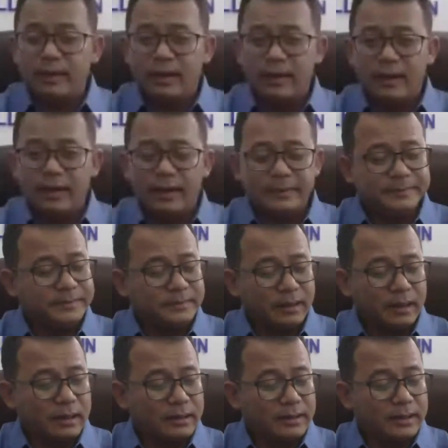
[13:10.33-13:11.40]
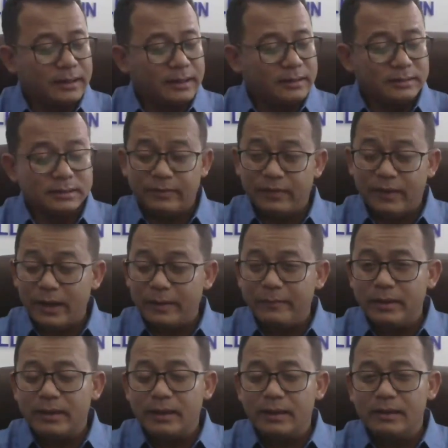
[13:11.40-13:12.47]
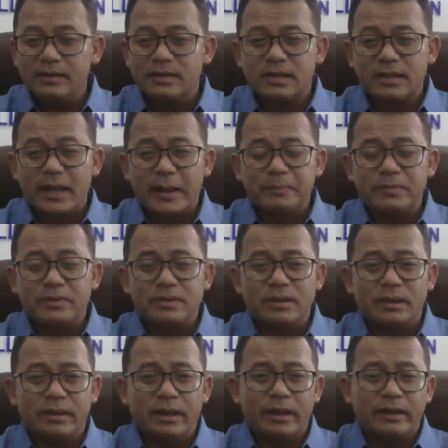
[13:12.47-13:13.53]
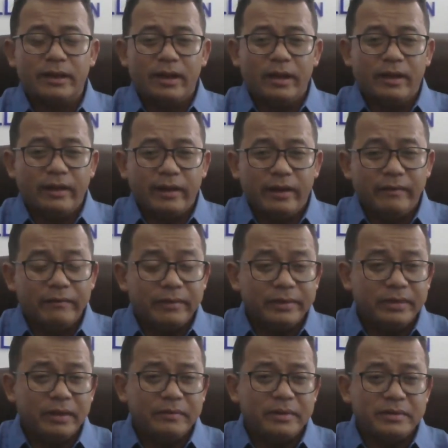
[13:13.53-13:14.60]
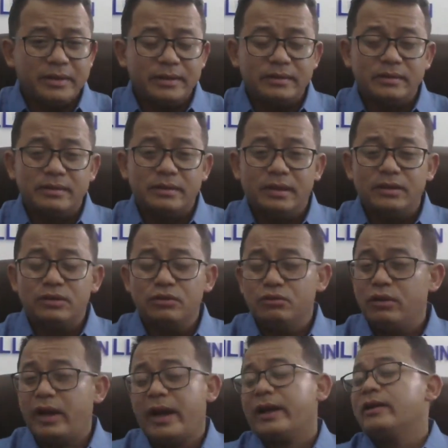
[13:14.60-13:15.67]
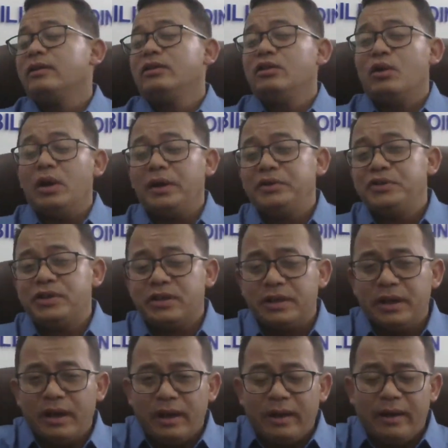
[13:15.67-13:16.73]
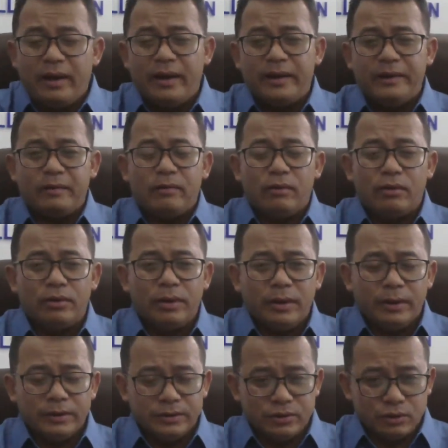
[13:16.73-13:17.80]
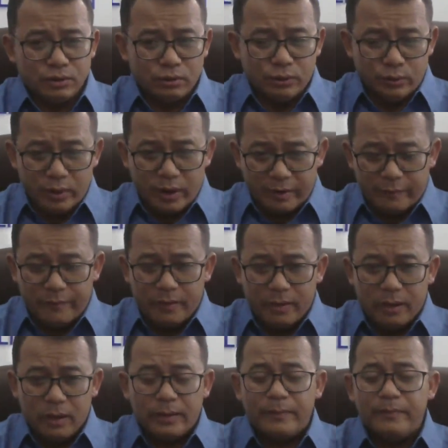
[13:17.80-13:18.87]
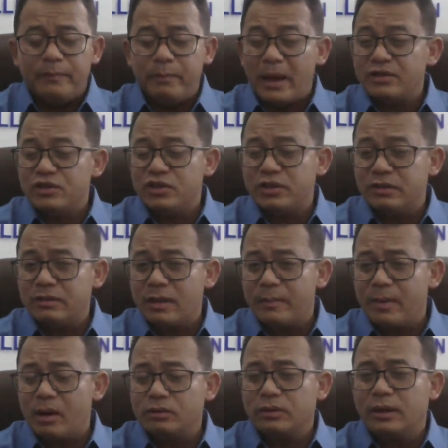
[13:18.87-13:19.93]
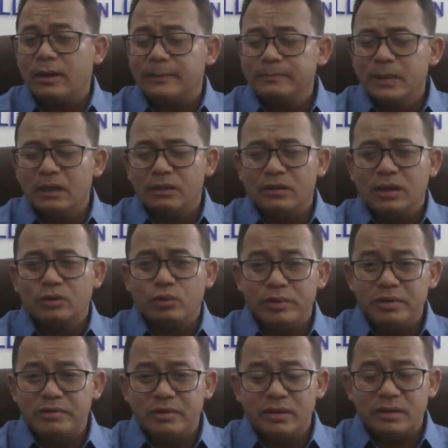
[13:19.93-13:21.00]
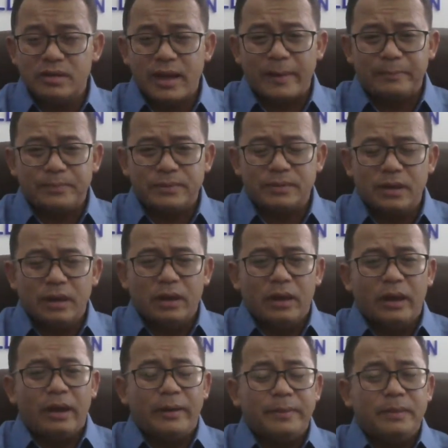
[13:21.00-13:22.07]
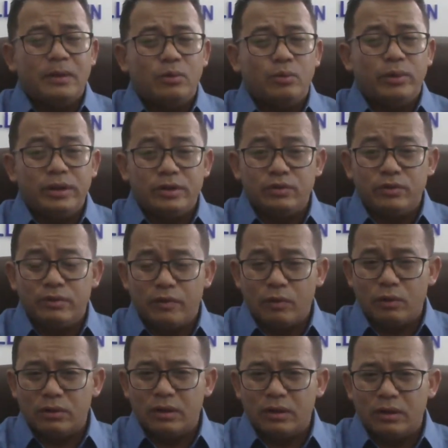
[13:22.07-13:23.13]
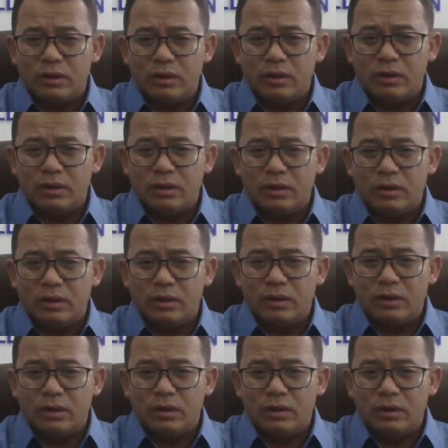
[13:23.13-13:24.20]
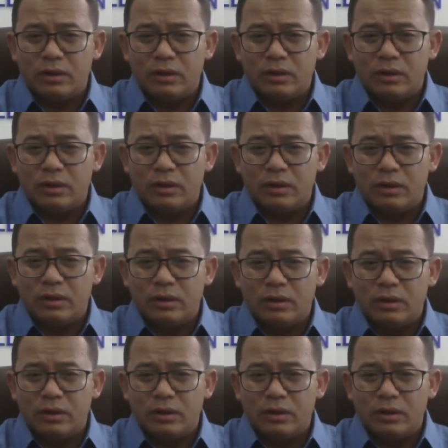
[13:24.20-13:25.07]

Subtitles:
the fundamental steps that every citizens need to acknowledge and all. So you have mentioned about the 23 steps, and we need to follow the 20. It's a very